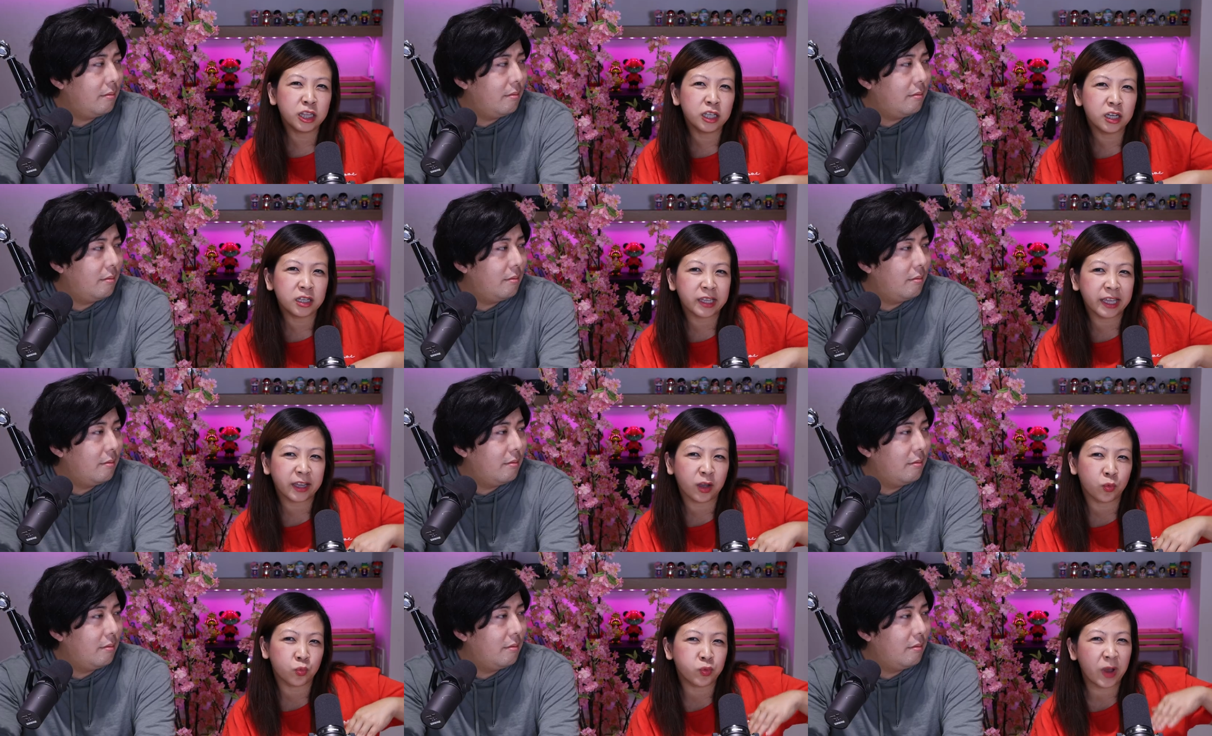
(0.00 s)
Speaker 1: look like
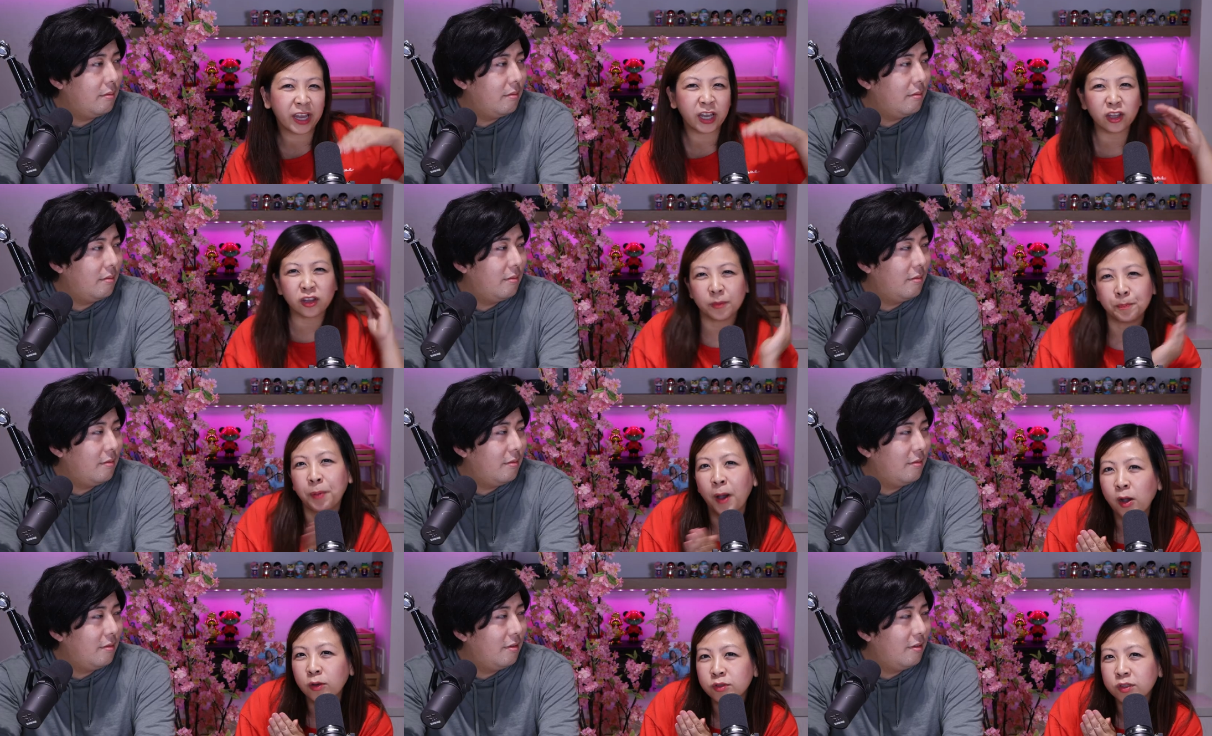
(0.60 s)
a regular
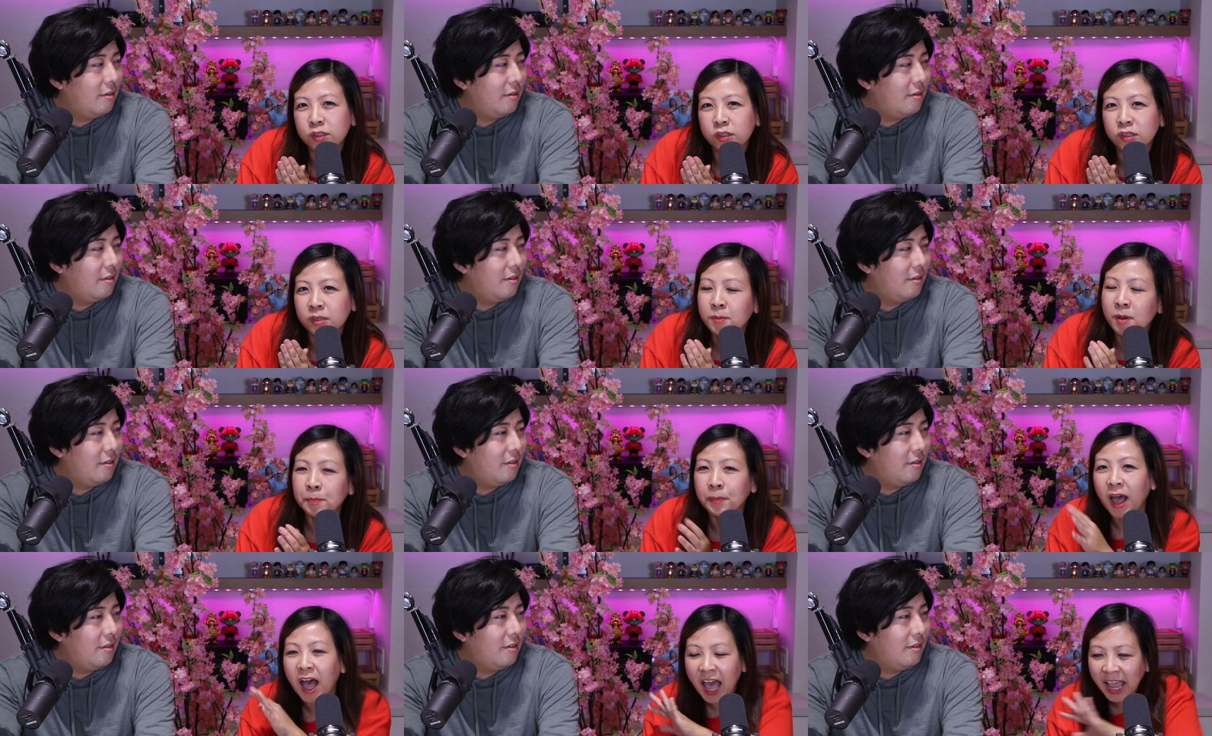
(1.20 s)
poster, but
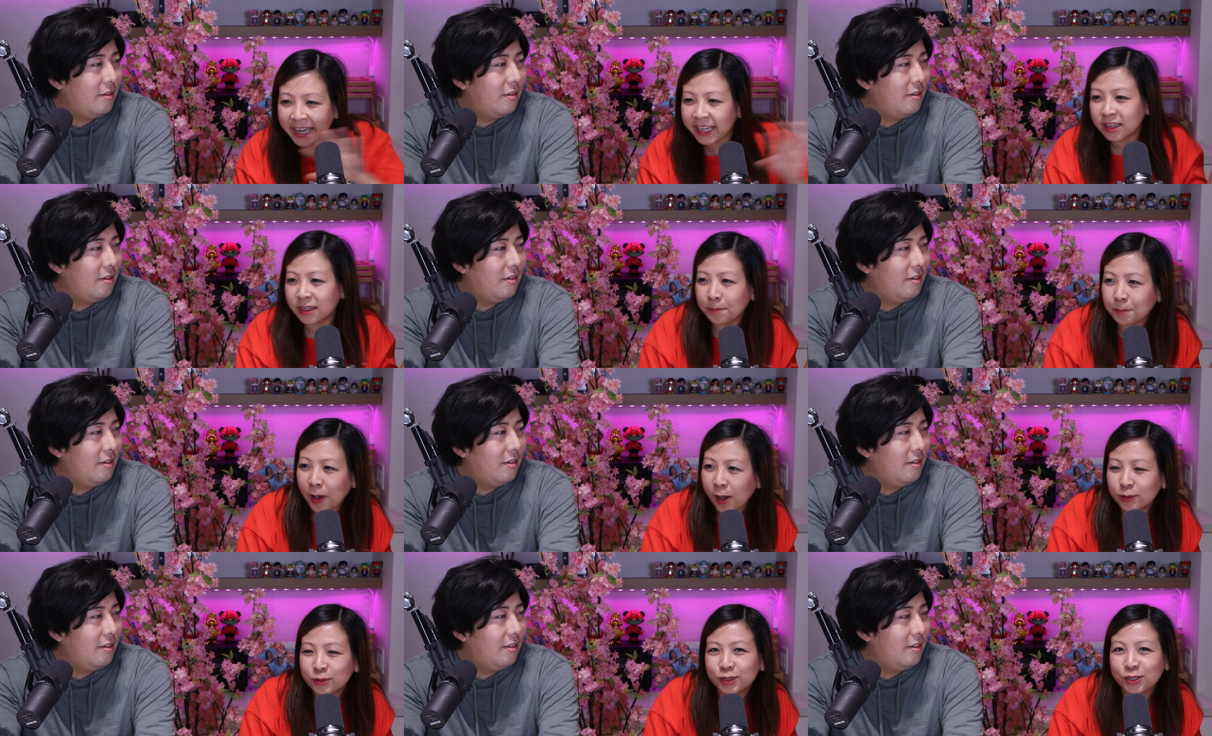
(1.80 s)
behind the
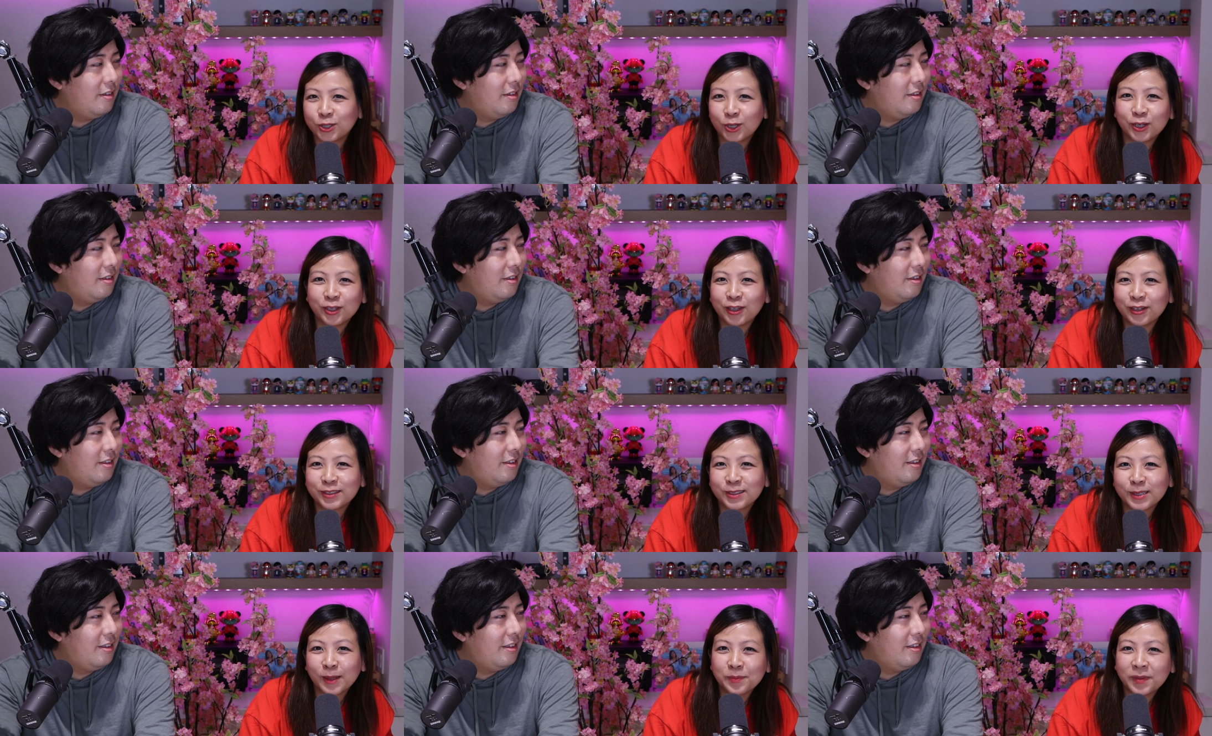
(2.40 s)
poster there's
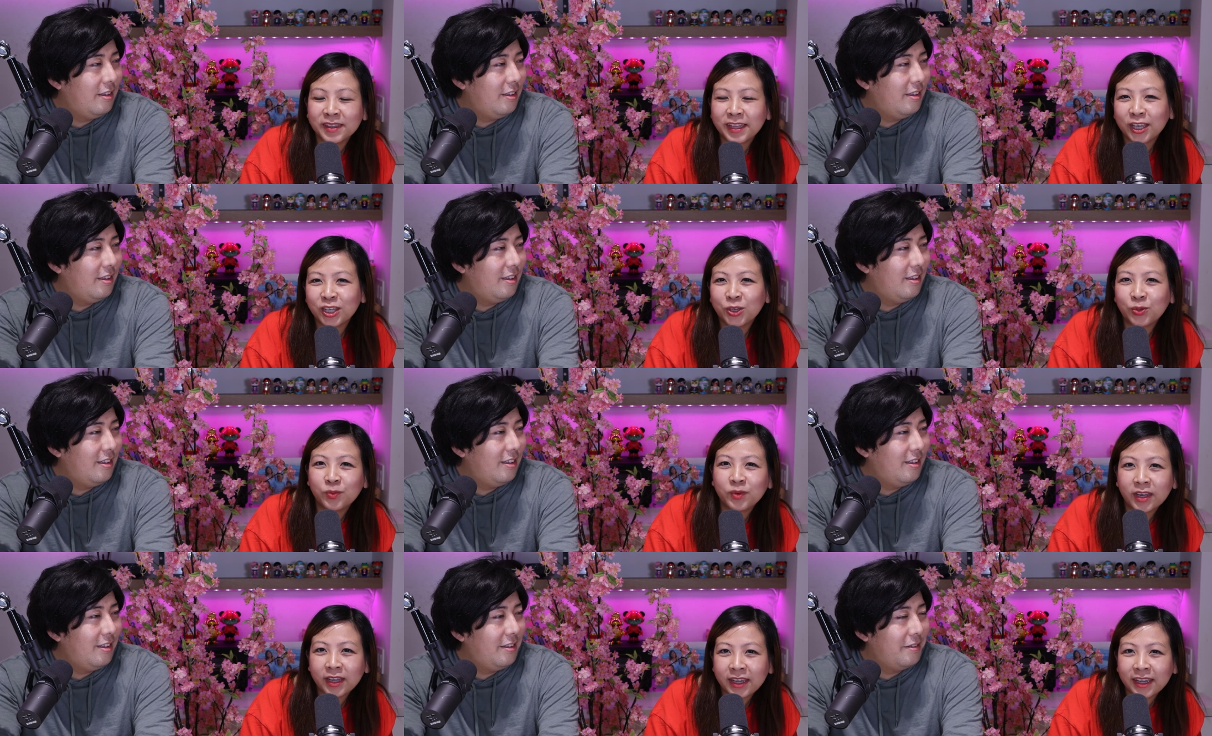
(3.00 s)
something that you
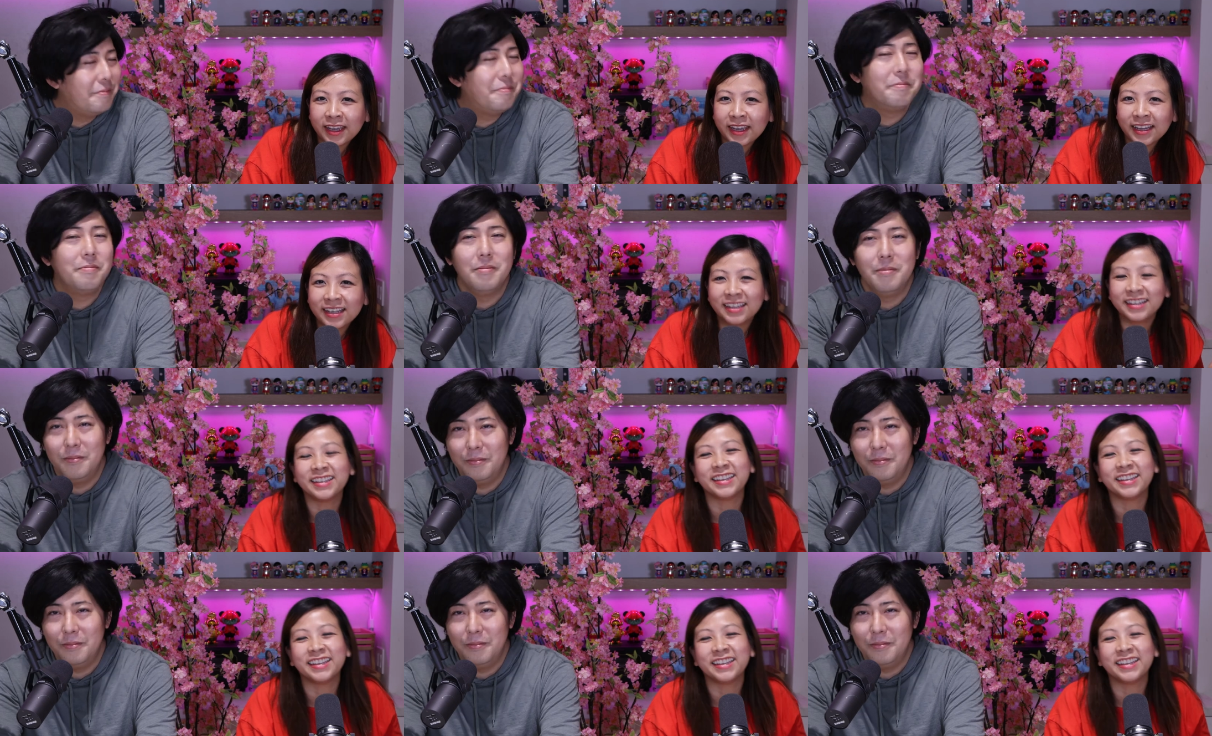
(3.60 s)
need.